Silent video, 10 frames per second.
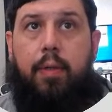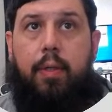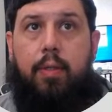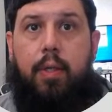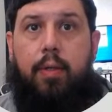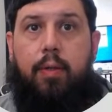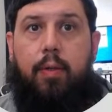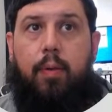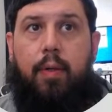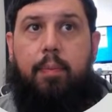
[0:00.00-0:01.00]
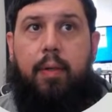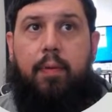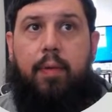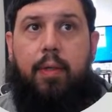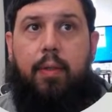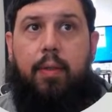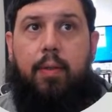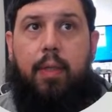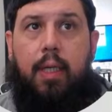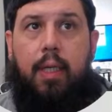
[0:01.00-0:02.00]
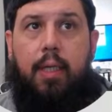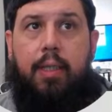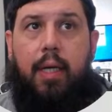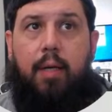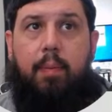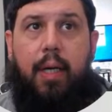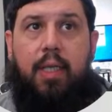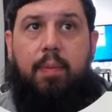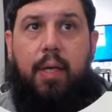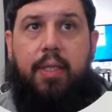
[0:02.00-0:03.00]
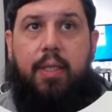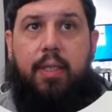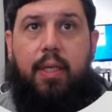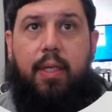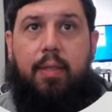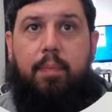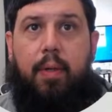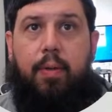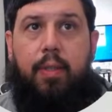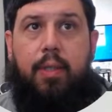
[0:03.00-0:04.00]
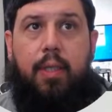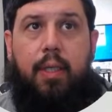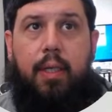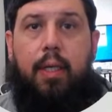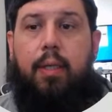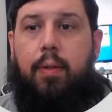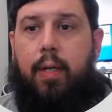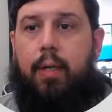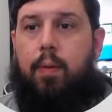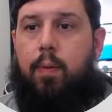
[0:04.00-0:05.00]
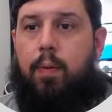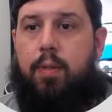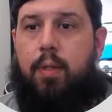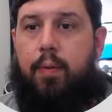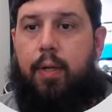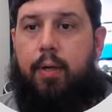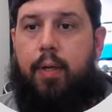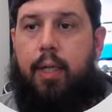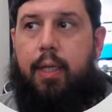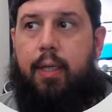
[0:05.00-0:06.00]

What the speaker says: So I do a quick preview. Oh, backsplash as a bonus. Okay, cool. So we're going to go ahead and